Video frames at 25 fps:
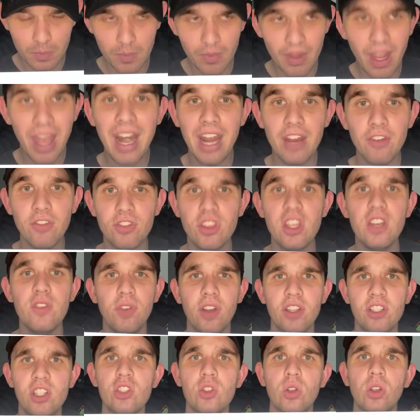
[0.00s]
And I think
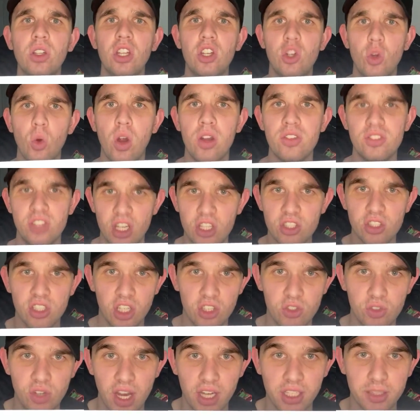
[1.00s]
Francisco Lindor has an inside
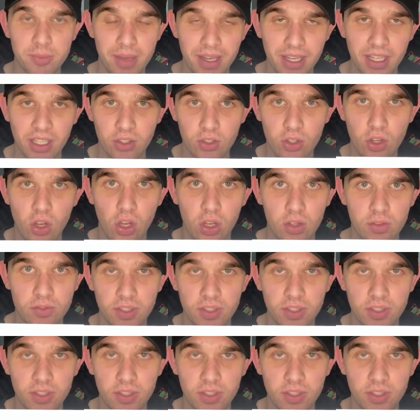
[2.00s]
track to make it into the Hall of